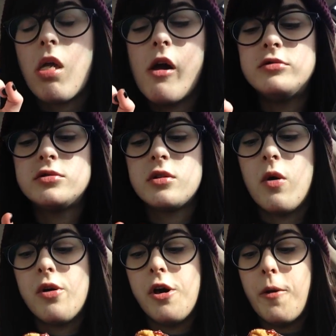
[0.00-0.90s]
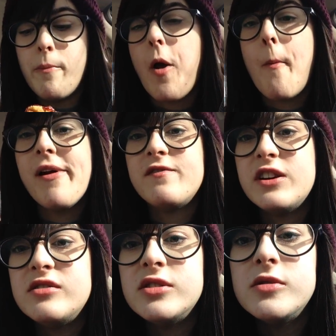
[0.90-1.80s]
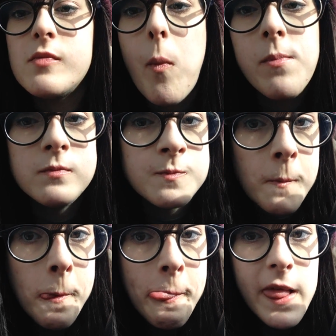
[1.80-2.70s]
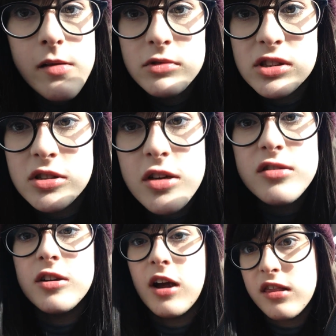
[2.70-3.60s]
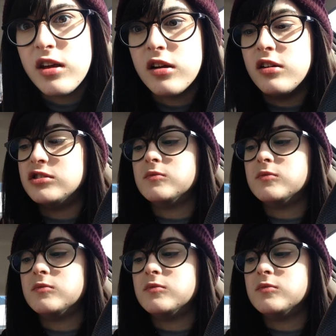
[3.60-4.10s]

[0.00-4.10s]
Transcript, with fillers: It's so good. I hope my face isn't disgusting. I think it is.